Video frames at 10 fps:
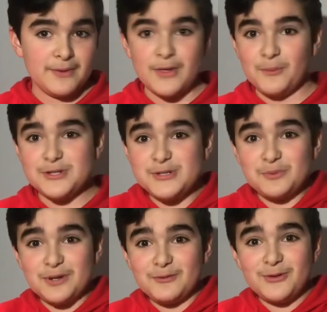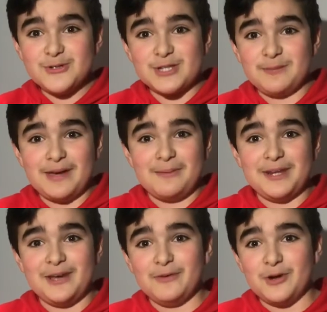which you wouldn't usually be able to
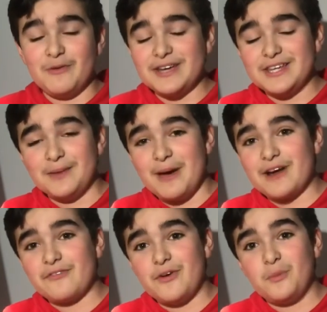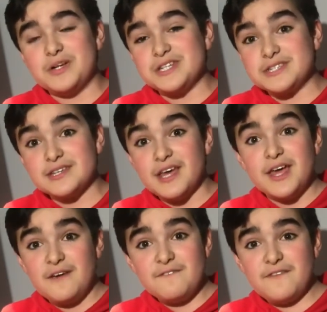hear on a regular microphone, which is
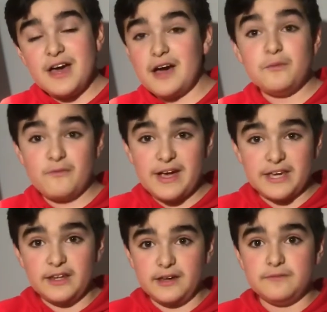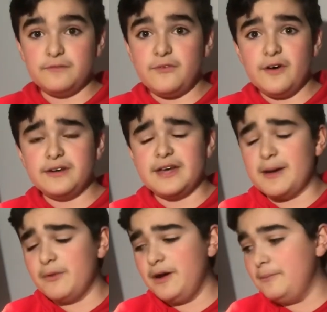the regular phone
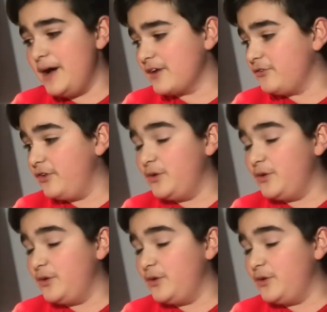camera microphone,